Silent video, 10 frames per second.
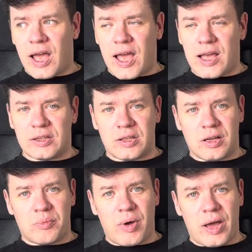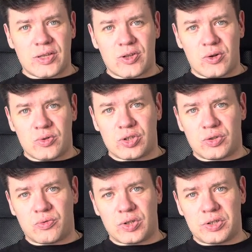and my solution
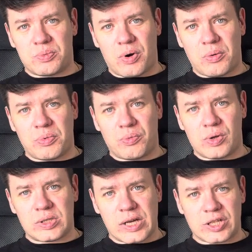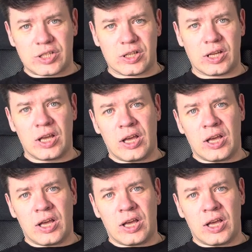for this problem was actually